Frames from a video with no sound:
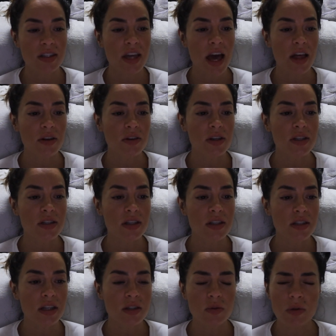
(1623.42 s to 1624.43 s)
calories
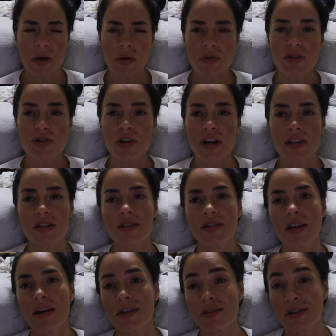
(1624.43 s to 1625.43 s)
because that's when I was trying to
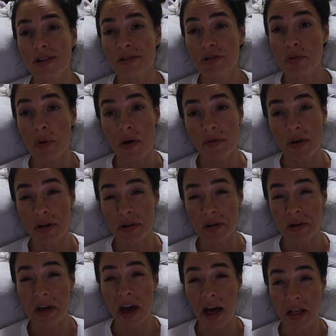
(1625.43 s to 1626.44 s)
stay under a
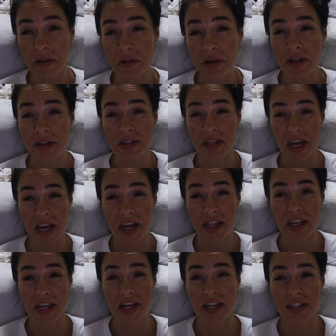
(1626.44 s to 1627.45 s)
1,200 calorie
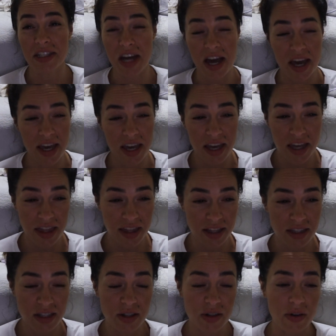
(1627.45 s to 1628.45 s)
daily diet.
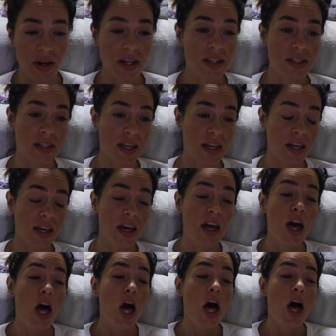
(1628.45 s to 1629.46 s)
That's crazy.
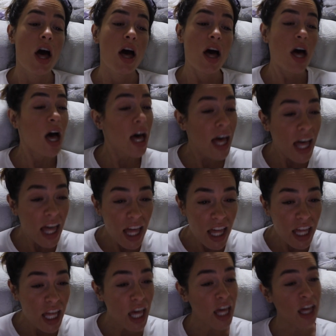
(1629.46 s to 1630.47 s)

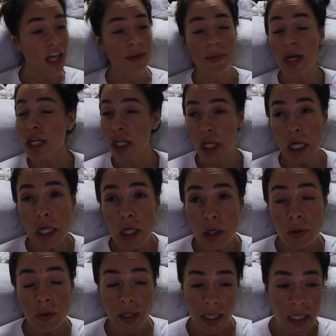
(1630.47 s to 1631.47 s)

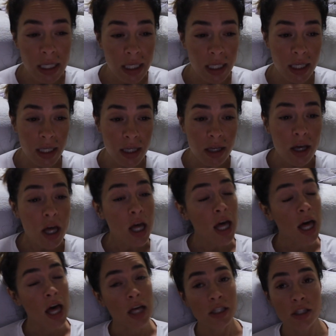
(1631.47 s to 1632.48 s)
No, honey.
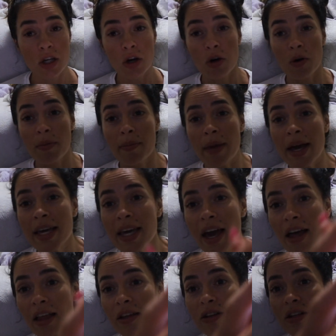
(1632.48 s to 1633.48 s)
So my
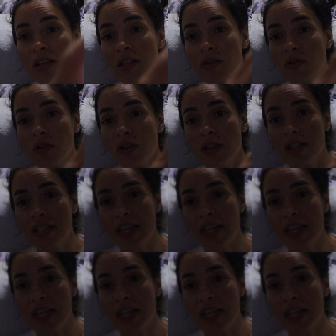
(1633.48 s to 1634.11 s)
calories for the